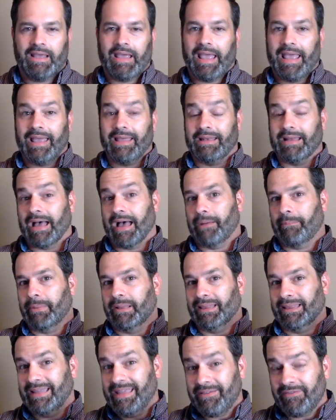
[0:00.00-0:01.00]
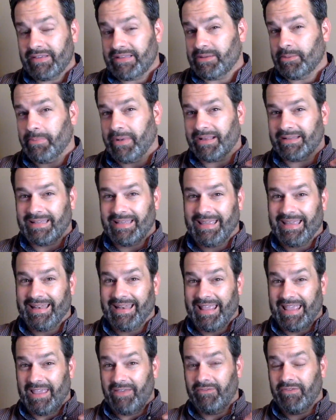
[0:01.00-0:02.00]
and I believe it's about to get
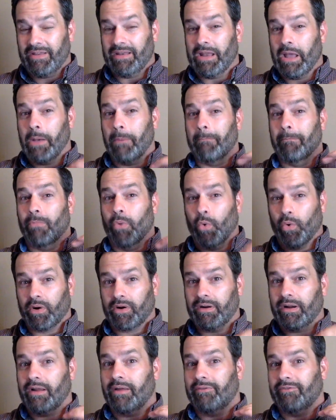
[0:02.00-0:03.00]
even more